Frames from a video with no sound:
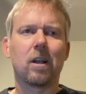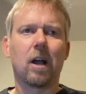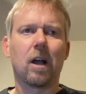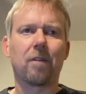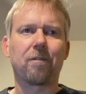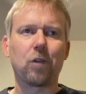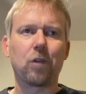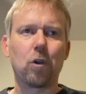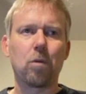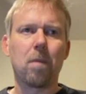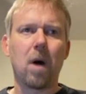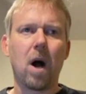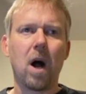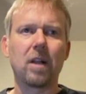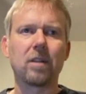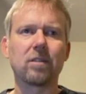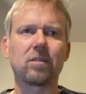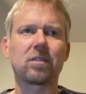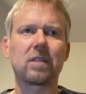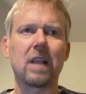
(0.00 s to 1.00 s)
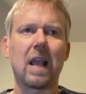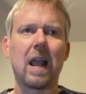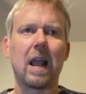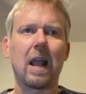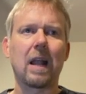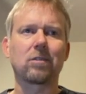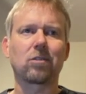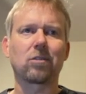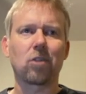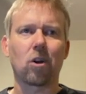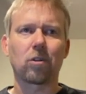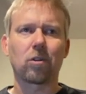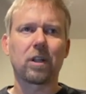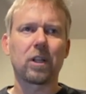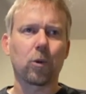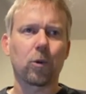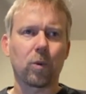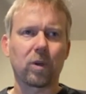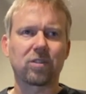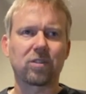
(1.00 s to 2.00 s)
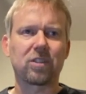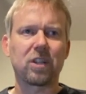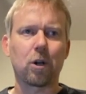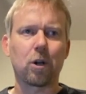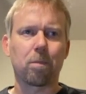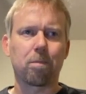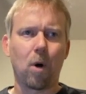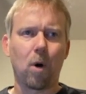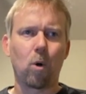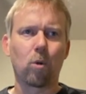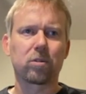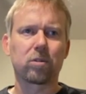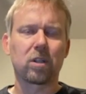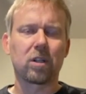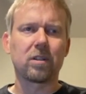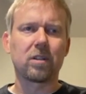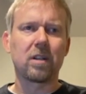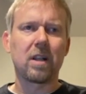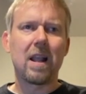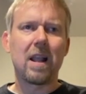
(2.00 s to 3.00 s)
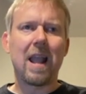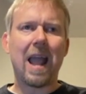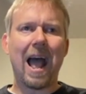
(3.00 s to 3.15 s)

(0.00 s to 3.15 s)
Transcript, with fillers: uh, few months, and certainly the Rasir Bolton